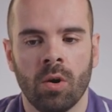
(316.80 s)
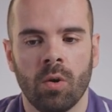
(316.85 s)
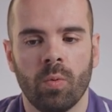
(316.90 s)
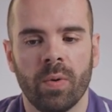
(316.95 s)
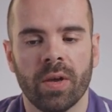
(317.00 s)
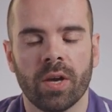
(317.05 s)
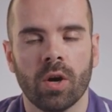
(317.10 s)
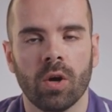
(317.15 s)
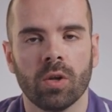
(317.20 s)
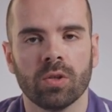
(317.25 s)

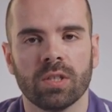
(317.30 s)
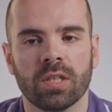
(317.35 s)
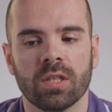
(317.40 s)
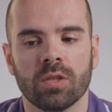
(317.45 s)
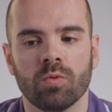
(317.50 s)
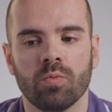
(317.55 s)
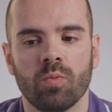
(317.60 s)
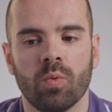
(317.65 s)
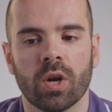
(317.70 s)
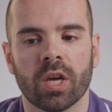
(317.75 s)
We call
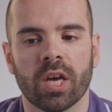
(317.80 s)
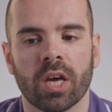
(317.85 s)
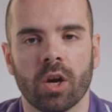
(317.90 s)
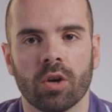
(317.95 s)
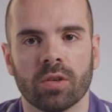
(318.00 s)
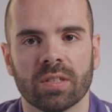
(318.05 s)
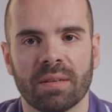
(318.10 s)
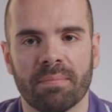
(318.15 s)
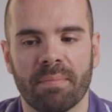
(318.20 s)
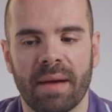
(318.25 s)
this working
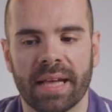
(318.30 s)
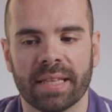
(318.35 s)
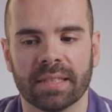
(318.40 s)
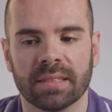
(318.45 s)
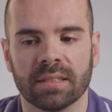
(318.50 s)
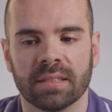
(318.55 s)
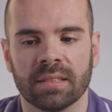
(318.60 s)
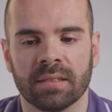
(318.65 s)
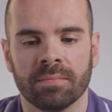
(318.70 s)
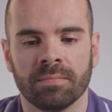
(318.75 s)
on
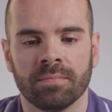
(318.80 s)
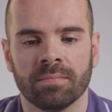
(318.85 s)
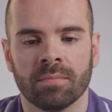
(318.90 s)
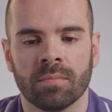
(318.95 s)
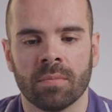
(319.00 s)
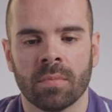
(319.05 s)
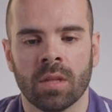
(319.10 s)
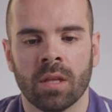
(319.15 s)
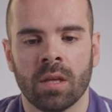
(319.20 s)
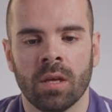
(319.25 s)
demand.
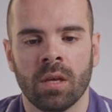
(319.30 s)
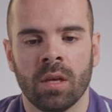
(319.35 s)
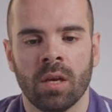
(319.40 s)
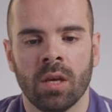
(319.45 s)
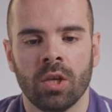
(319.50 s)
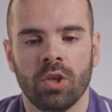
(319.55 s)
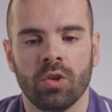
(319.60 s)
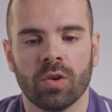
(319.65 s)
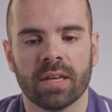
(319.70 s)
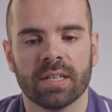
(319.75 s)

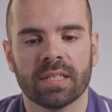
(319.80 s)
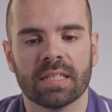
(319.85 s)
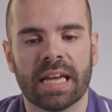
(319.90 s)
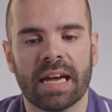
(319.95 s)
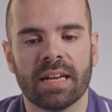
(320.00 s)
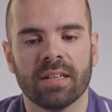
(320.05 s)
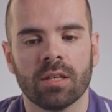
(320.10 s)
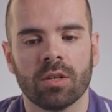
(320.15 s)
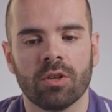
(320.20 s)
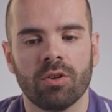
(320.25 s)
You can
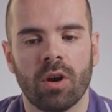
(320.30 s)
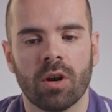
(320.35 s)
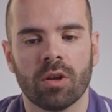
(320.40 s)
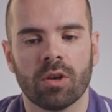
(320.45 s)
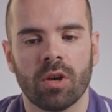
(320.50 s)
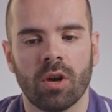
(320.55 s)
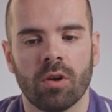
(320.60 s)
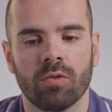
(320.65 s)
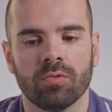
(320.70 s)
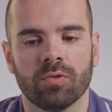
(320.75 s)
scan the QR
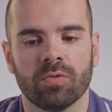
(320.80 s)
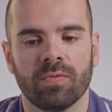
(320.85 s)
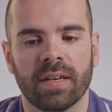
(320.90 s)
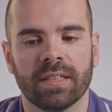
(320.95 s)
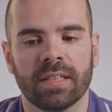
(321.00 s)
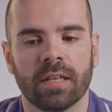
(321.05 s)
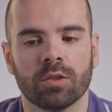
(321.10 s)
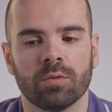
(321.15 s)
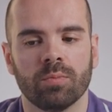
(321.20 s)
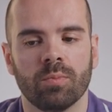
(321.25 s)
code to
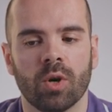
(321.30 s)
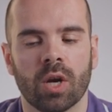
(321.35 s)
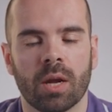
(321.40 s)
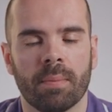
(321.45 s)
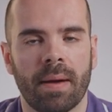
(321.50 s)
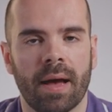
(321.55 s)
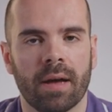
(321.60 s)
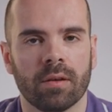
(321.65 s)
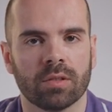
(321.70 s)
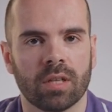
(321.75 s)
find out more
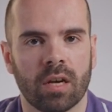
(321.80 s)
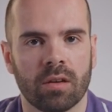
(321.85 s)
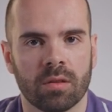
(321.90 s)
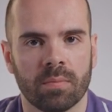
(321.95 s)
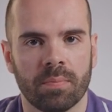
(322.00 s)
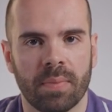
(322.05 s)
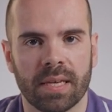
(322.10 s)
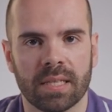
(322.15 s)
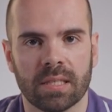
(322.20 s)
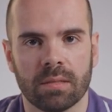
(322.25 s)
about how the
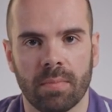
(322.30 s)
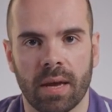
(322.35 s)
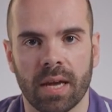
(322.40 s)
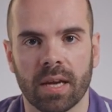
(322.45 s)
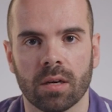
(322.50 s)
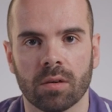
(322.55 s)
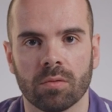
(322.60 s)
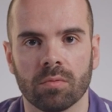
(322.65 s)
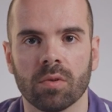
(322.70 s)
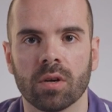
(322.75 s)

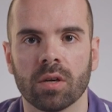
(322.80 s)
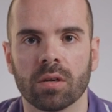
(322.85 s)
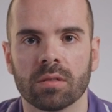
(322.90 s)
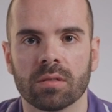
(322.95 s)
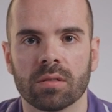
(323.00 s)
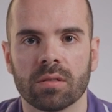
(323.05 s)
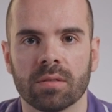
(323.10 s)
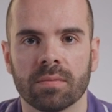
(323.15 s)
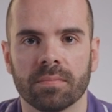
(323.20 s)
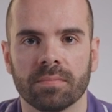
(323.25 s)
pacemaker
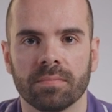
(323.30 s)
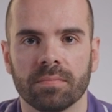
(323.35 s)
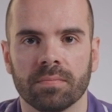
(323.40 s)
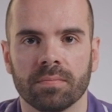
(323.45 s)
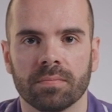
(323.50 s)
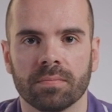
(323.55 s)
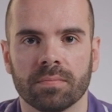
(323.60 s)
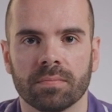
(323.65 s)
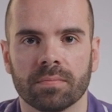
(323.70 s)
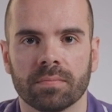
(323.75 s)
works.
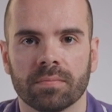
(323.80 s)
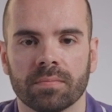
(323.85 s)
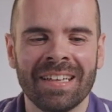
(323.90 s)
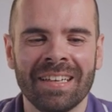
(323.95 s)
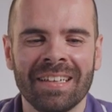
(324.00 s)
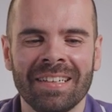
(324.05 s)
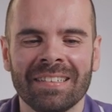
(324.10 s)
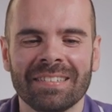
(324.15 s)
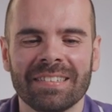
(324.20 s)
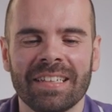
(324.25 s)

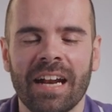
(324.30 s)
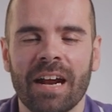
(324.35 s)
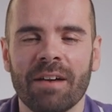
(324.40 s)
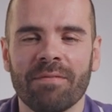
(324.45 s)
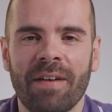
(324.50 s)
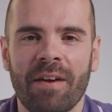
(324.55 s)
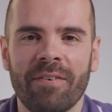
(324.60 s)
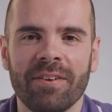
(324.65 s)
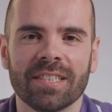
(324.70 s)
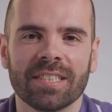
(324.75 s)
There are
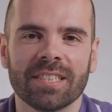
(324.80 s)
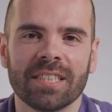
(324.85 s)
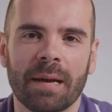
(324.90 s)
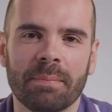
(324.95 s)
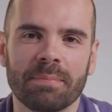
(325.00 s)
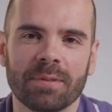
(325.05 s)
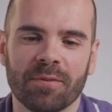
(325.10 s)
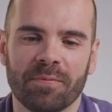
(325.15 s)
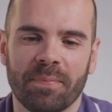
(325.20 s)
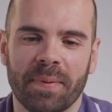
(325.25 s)
various
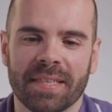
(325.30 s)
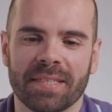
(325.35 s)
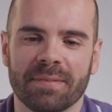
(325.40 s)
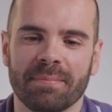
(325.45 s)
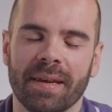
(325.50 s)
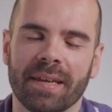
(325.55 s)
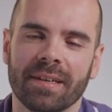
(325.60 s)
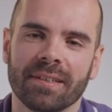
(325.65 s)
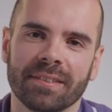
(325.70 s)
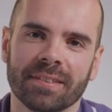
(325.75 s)
types of
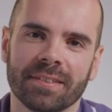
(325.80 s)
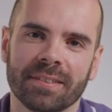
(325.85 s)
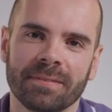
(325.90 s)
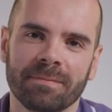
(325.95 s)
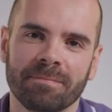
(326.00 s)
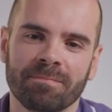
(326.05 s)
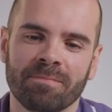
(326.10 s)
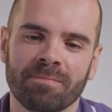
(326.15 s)
pacemakers.